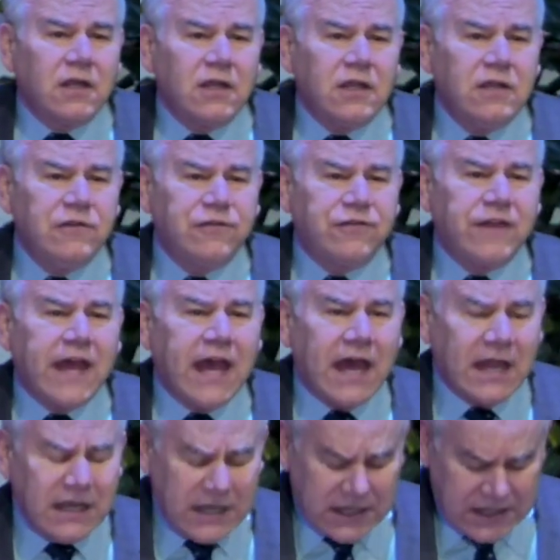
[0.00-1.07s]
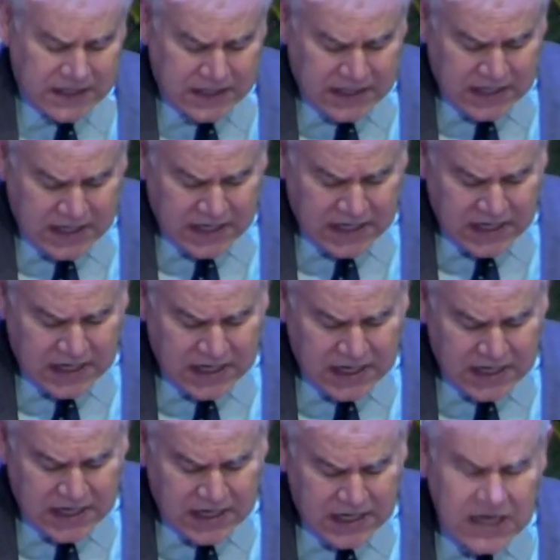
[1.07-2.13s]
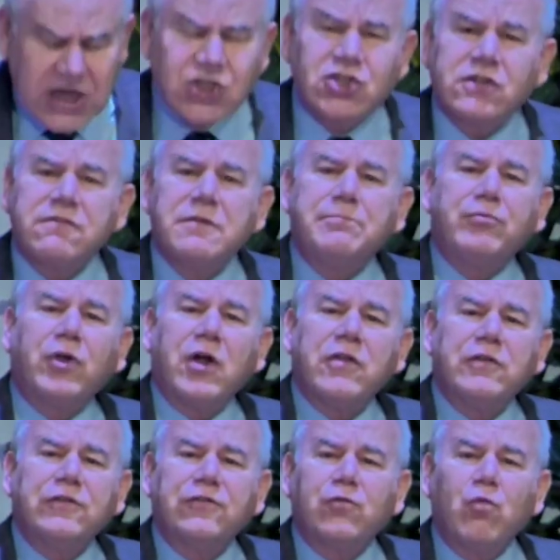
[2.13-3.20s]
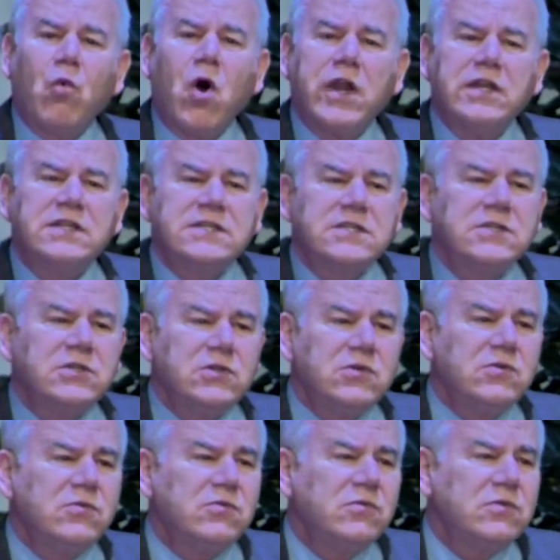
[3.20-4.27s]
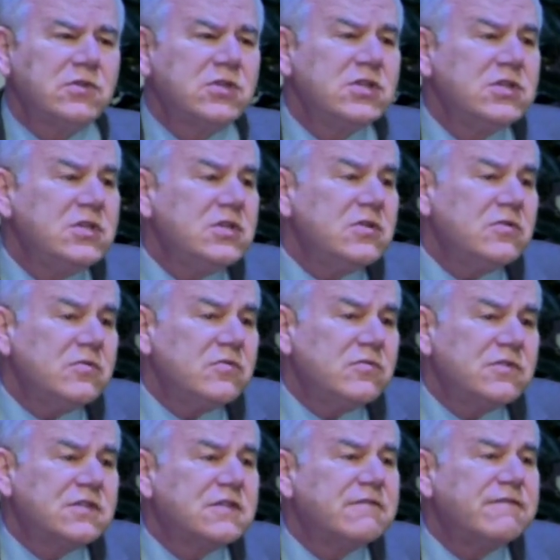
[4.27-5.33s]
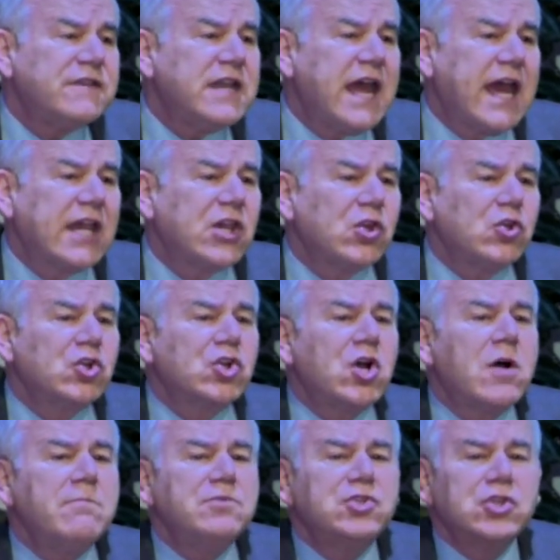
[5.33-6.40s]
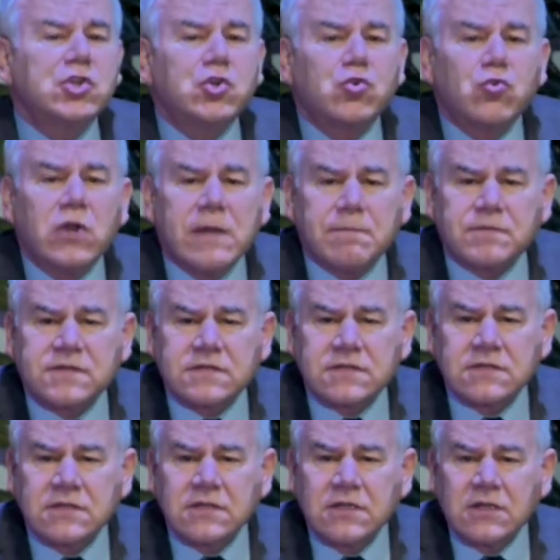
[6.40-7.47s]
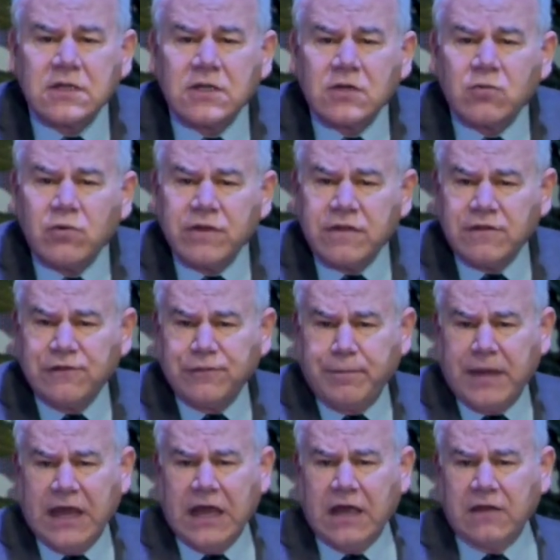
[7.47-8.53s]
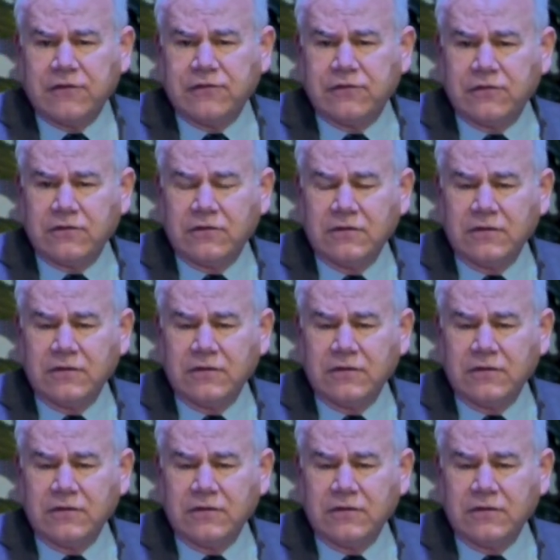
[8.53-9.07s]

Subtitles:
is that each of the brothers wanted to use the vernacular, come to grips with his past.